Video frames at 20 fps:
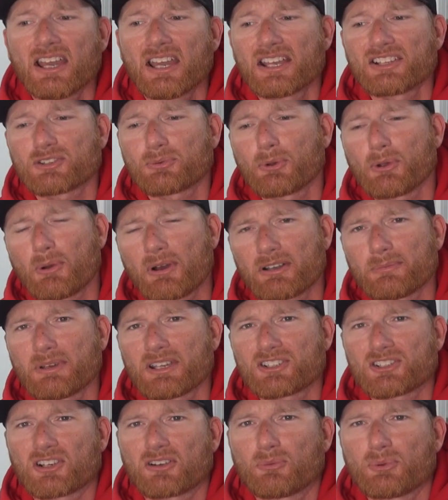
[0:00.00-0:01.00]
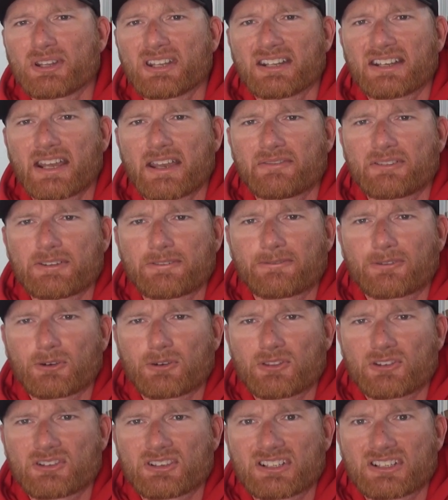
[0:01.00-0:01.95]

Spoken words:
And so we wanted to make sure we didn't have any further